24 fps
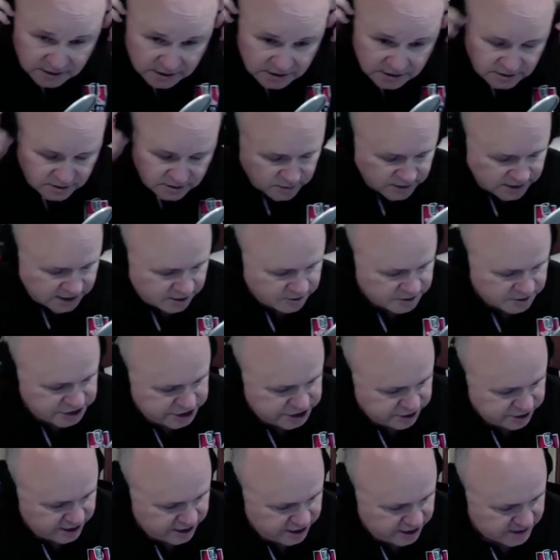When I was
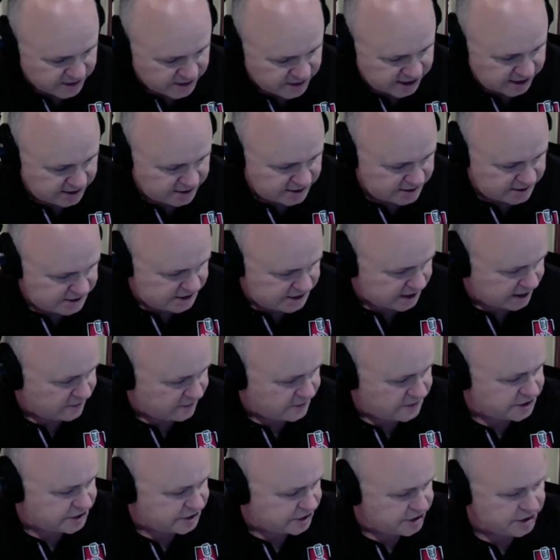shooting my
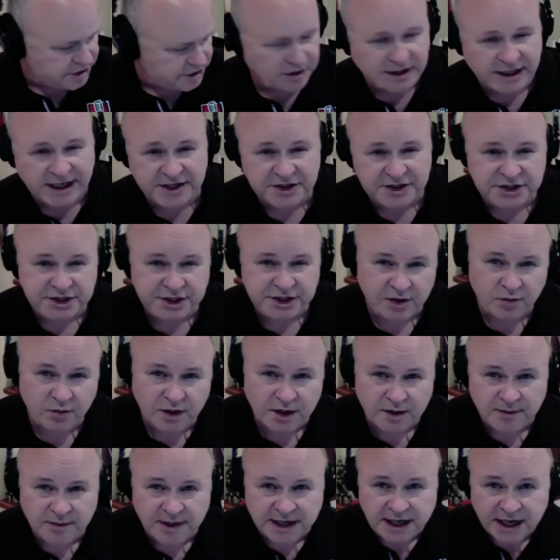television show last year, one
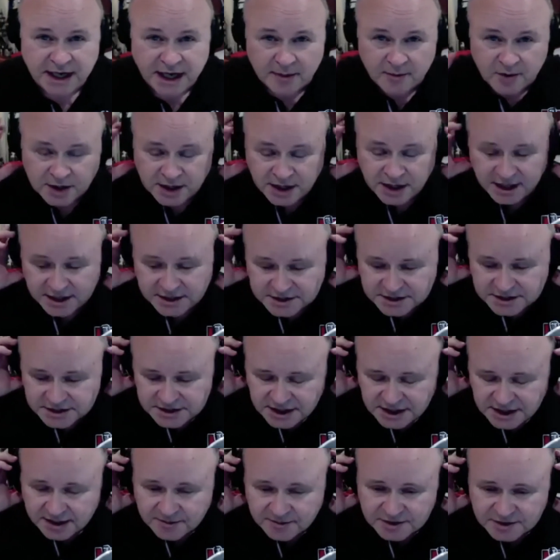of my camera guys, his
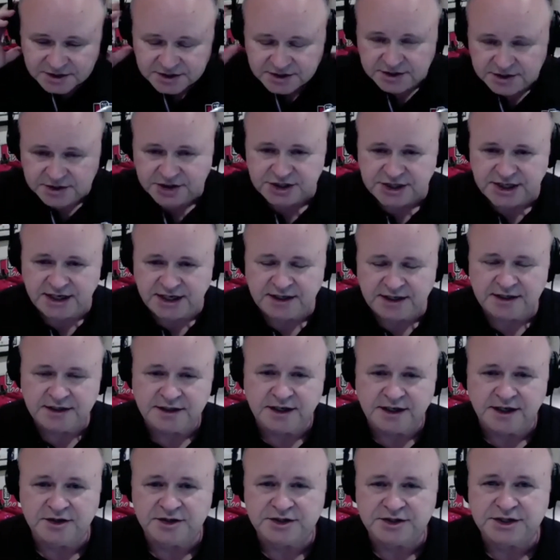name is Jake
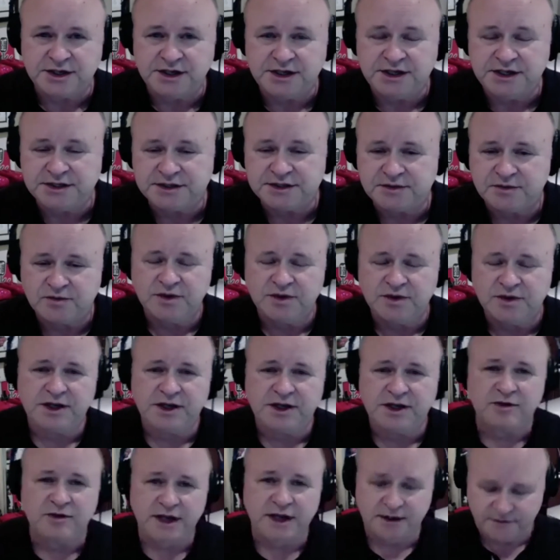Gunderson. He's a really
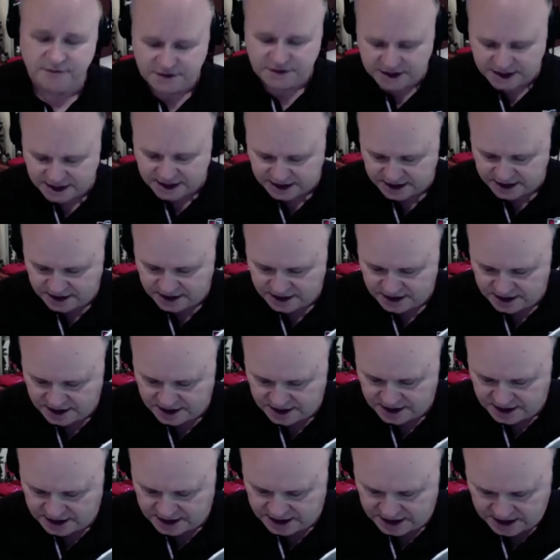creative guy.
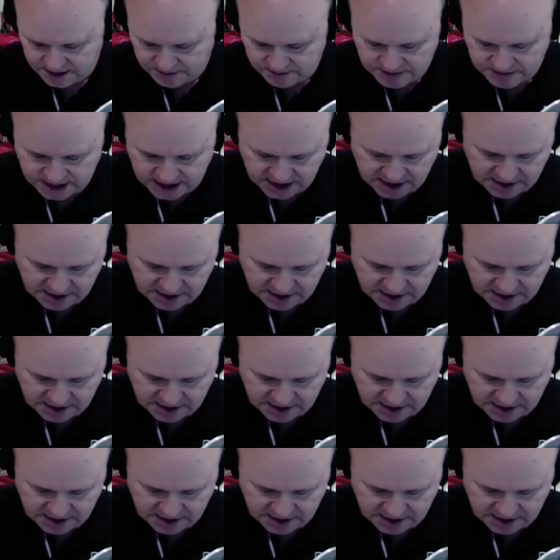He made